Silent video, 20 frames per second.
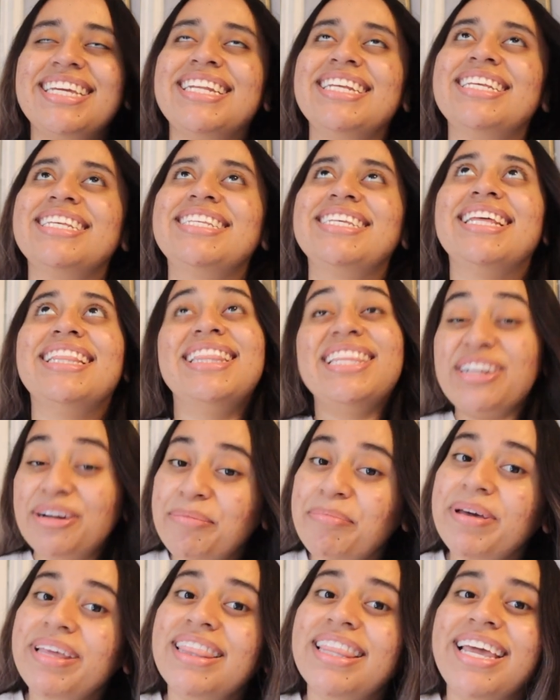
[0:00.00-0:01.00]
it is a little
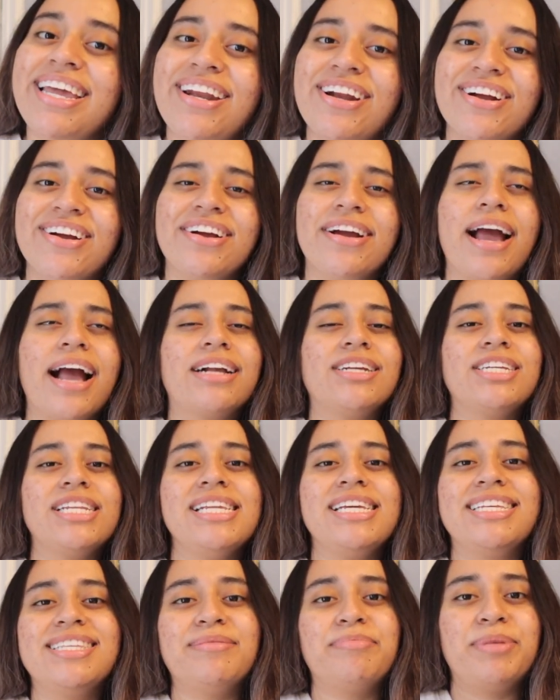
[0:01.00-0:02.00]
bit later.
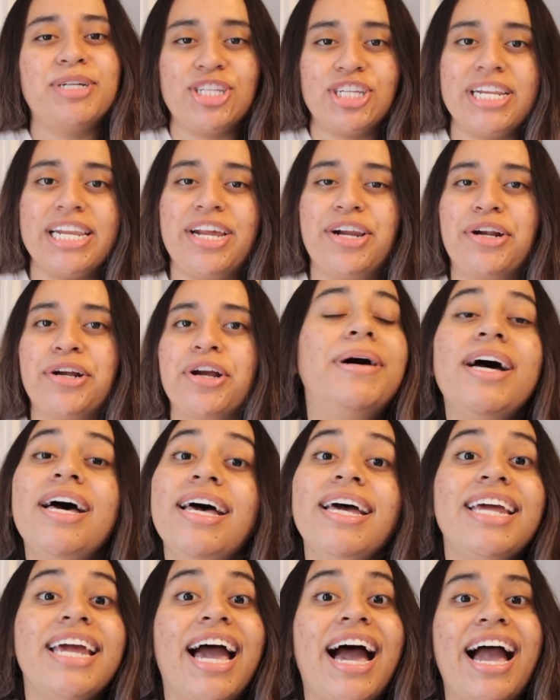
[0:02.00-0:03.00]
Actually, it's much later,
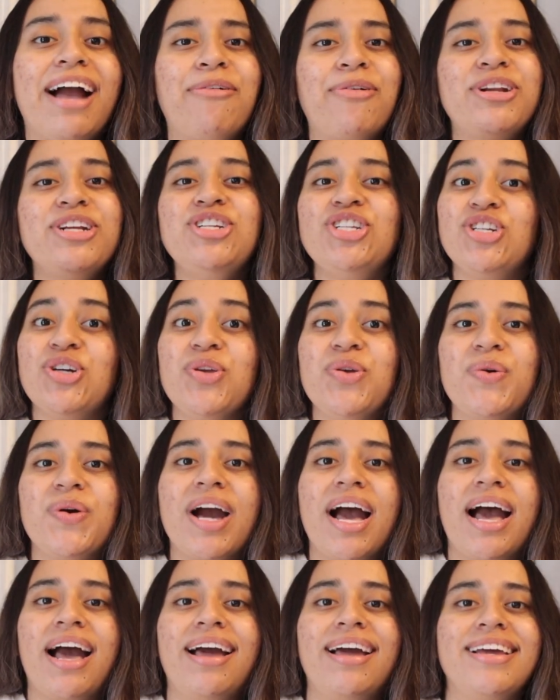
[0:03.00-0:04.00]
but I wanna show you
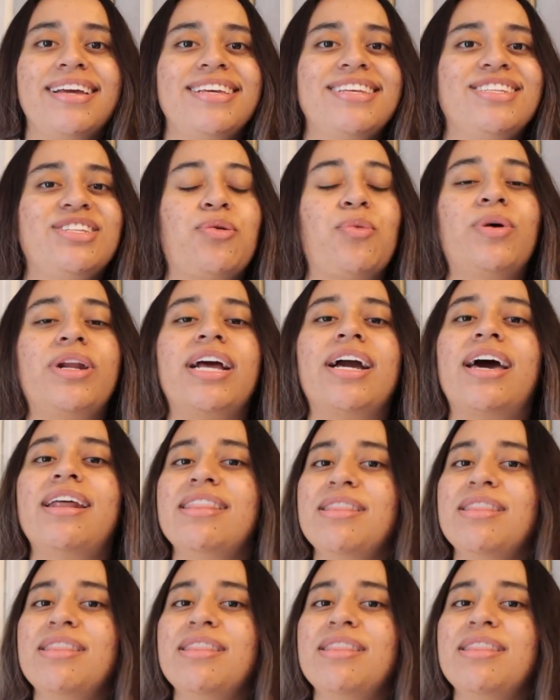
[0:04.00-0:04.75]
guys what I got